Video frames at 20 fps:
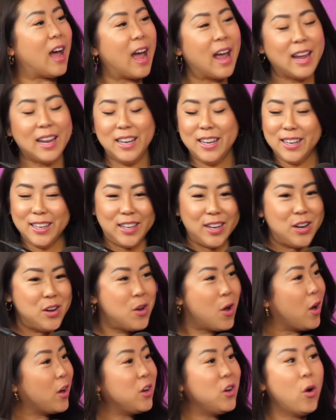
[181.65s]
I did
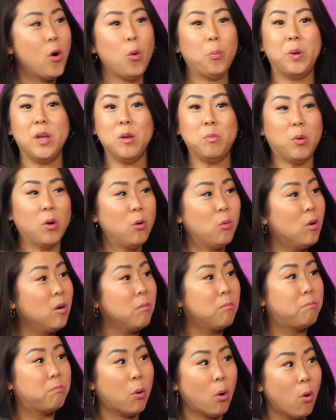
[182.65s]
not know people
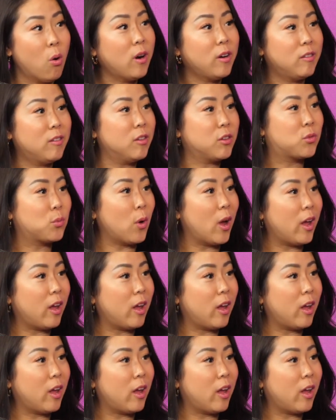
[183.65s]
were born this way.